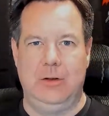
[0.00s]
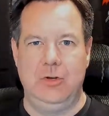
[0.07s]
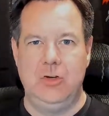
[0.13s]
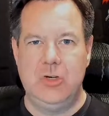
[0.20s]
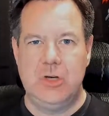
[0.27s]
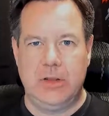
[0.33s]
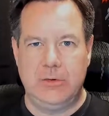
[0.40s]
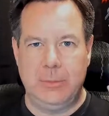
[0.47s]

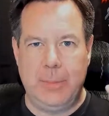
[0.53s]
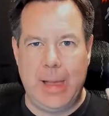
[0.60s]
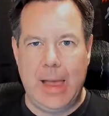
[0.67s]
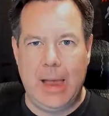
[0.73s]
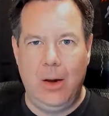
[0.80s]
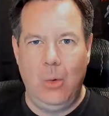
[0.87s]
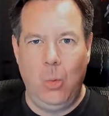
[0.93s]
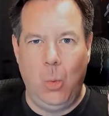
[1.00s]
just
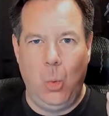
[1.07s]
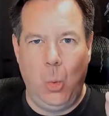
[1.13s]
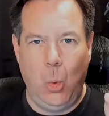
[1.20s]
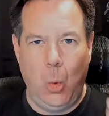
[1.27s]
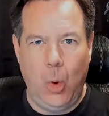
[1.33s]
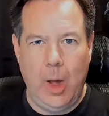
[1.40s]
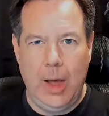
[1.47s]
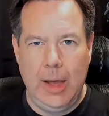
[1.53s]
by
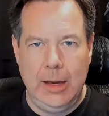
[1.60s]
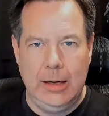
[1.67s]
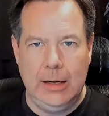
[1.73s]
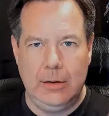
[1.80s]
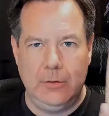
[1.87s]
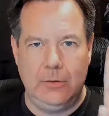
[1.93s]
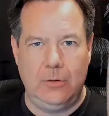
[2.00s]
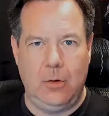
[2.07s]

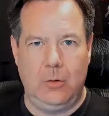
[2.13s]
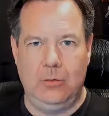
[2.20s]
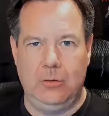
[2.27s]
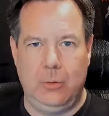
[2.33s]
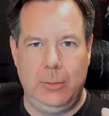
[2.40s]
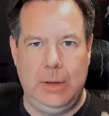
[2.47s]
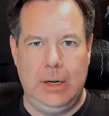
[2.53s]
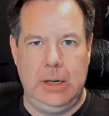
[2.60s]
one
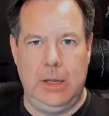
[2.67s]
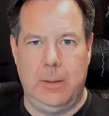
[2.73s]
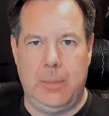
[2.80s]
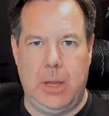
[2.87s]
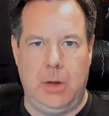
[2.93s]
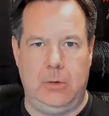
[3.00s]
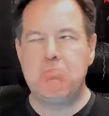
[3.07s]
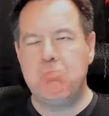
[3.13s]
social media
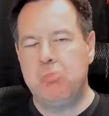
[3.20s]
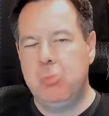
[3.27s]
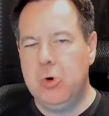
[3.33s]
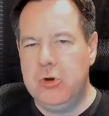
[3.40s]
post.